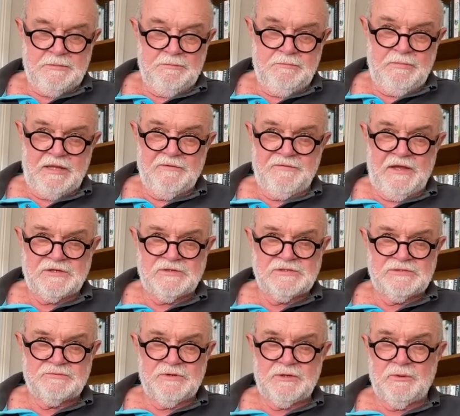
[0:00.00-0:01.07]

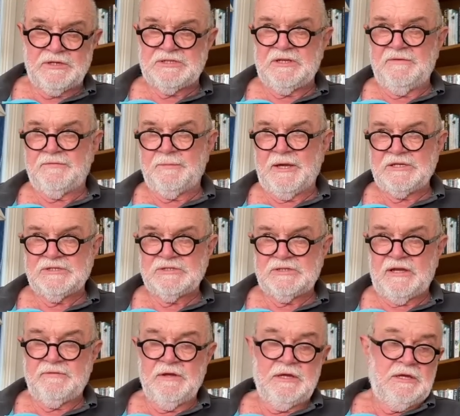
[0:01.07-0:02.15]
manufacturers requesting information and
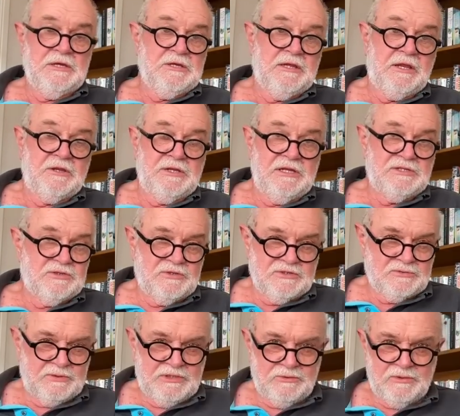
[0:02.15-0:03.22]
stuff, they don't need to,
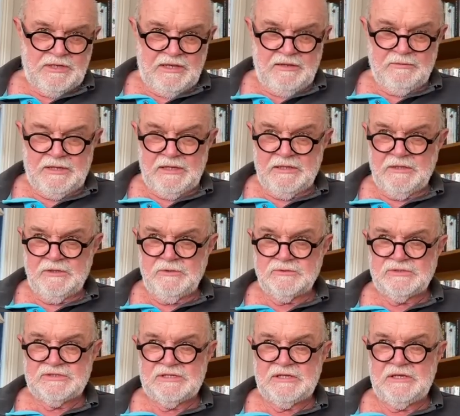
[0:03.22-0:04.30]
because we do it anyway. You'll
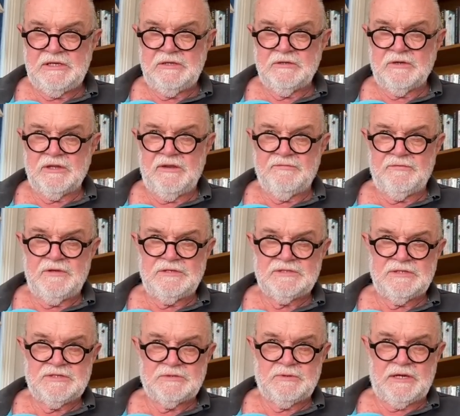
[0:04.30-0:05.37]
see on every
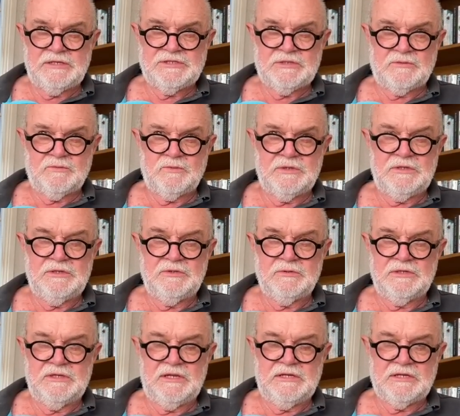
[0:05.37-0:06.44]
situation, we do
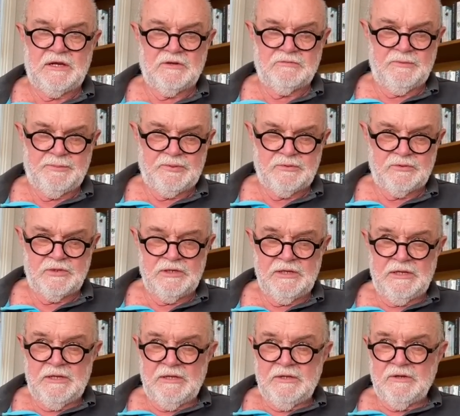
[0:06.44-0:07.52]
a detailed report
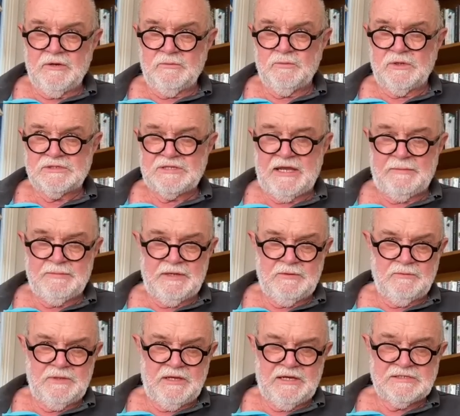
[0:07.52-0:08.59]
on what's
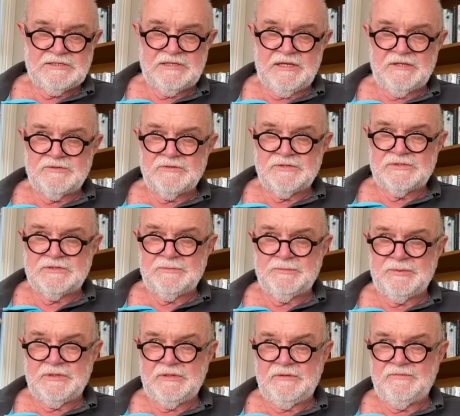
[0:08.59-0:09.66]
happening. We ask the entrants to
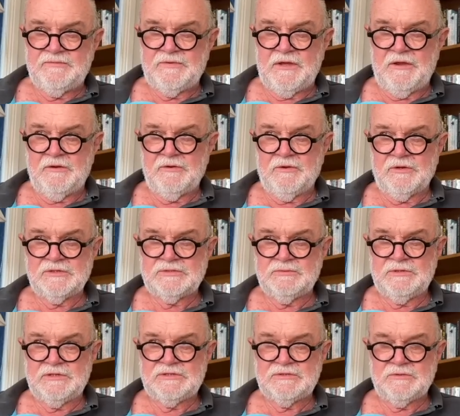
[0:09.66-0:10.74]
be fair and honest
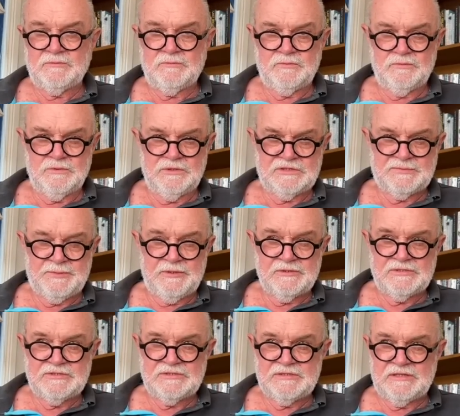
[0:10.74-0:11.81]
with us on the
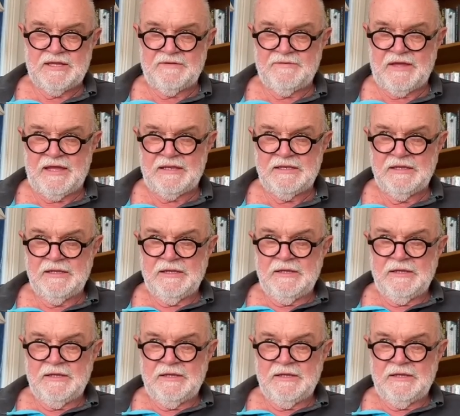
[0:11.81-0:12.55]
experiences that they've had.